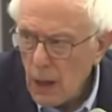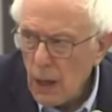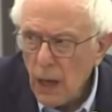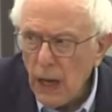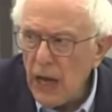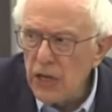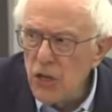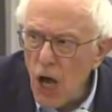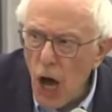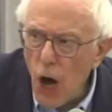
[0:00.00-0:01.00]
and
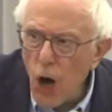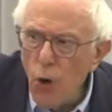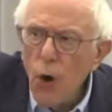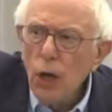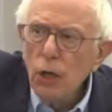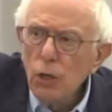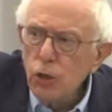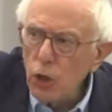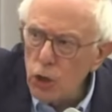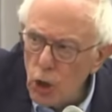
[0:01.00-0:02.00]
no to
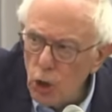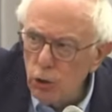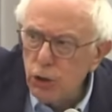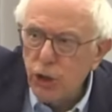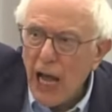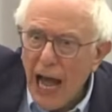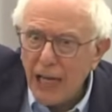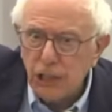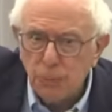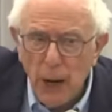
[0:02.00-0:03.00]
huge tax
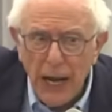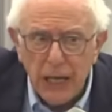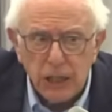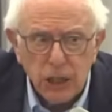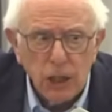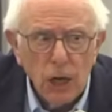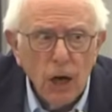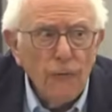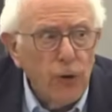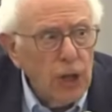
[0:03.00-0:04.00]
breaks
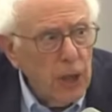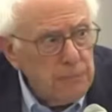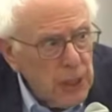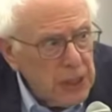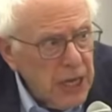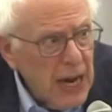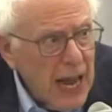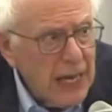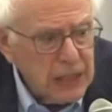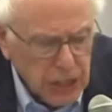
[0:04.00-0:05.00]
for the
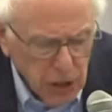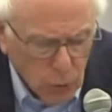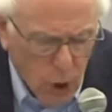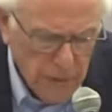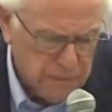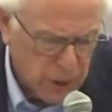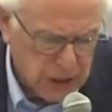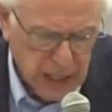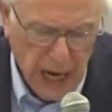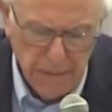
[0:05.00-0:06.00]
billionaires and the 1%.